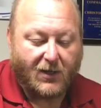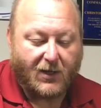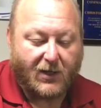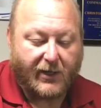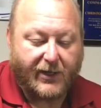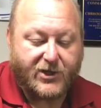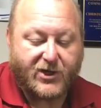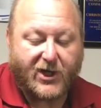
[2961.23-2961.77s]

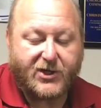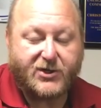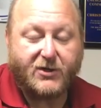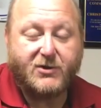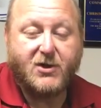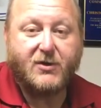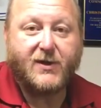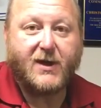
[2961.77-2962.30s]
At SHOT
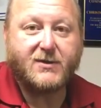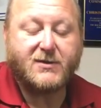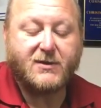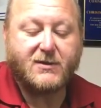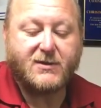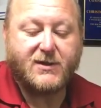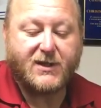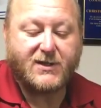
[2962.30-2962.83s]
Show
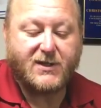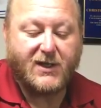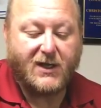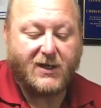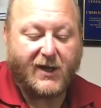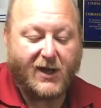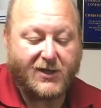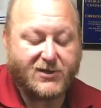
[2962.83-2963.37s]

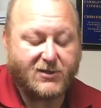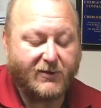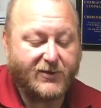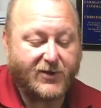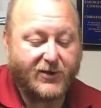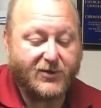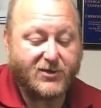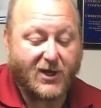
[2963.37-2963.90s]
2016, they also
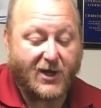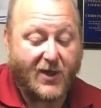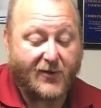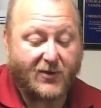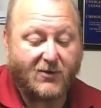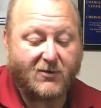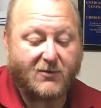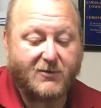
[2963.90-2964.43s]
introduced
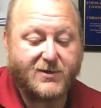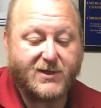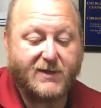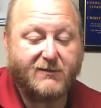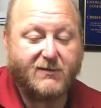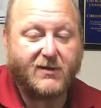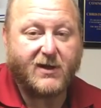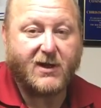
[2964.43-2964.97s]
another lower
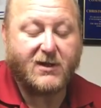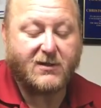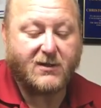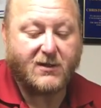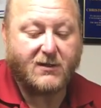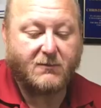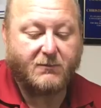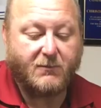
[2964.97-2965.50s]
receiver
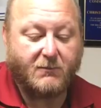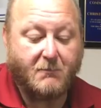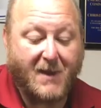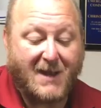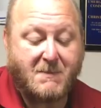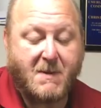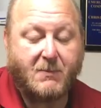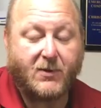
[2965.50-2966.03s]
that
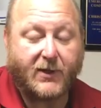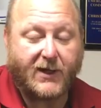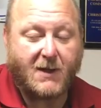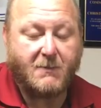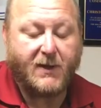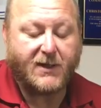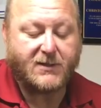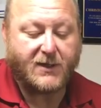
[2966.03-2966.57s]
many people are going
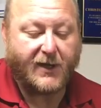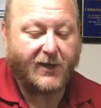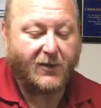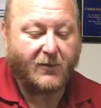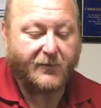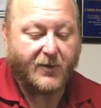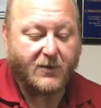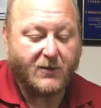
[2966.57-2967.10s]
to be excited
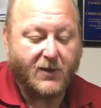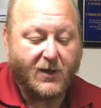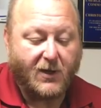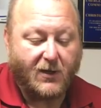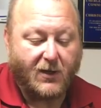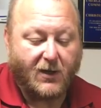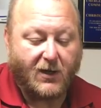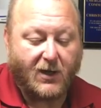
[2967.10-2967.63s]
over,
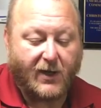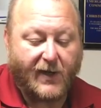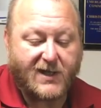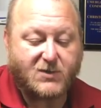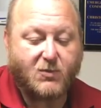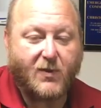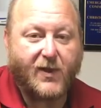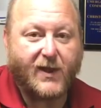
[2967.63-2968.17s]
and
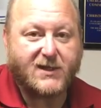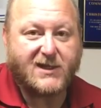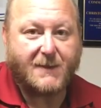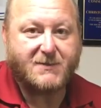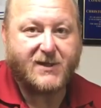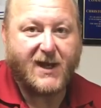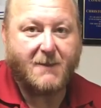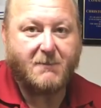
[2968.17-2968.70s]
that's one that
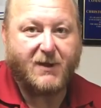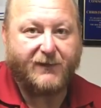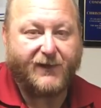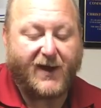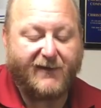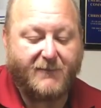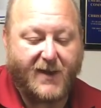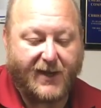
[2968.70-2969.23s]
accepts an
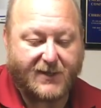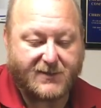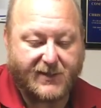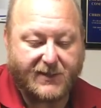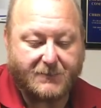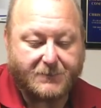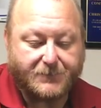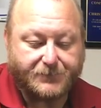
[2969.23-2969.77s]
MP5
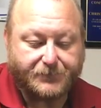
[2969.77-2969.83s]
magazine.